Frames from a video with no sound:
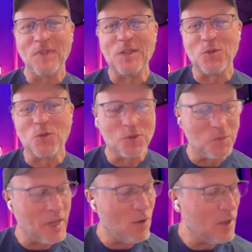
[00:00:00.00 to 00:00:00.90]
That's
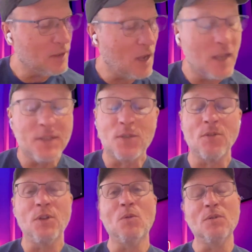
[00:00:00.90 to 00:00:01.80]
awesome. Now, I
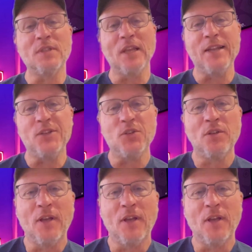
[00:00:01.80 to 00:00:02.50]
saw you on stage